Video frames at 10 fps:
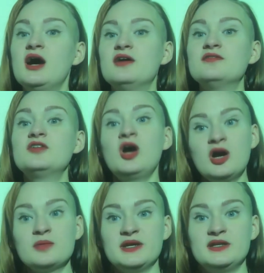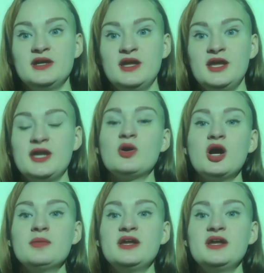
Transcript: of carbon. Now, carbon